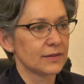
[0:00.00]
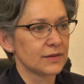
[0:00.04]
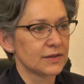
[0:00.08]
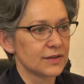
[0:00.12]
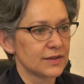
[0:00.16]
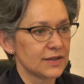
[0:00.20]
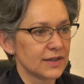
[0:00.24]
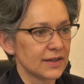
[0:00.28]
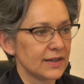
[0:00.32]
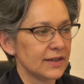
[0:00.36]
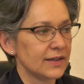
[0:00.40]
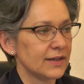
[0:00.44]

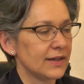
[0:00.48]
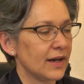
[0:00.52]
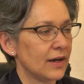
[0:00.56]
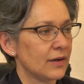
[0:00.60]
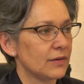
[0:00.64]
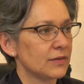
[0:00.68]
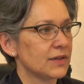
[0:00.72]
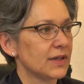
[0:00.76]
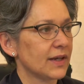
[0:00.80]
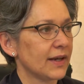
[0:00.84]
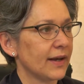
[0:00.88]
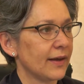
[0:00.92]
sitting
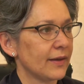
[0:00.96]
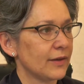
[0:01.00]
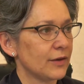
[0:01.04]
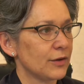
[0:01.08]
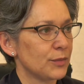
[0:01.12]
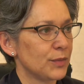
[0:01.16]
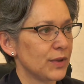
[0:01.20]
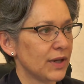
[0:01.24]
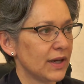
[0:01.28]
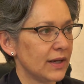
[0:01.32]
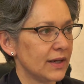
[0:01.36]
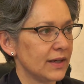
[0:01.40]
down
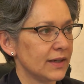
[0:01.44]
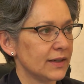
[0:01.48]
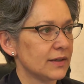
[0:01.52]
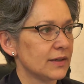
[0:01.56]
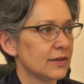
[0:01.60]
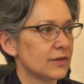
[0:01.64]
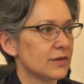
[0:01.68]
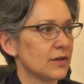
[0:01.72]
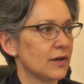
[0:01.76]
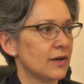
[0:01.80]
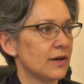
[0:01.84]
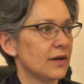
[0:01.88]
together, beginning
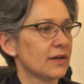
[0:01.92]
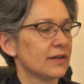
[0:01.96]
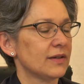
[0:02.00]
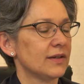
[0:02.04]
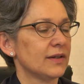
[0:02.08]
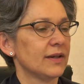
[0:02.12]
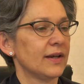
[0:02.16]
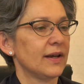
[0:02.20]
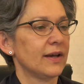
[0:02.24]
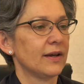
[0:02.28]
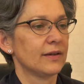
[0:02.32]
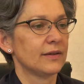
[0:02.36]
to talk
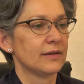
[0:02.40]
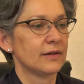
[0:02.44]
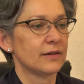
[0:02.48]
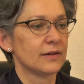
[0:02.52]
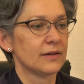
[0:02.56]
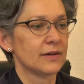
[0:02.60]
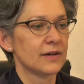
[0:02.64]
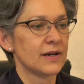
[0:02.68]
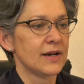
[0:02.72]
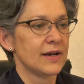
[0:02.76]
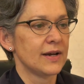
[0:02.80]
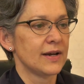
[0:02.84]

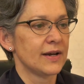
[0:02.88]
together.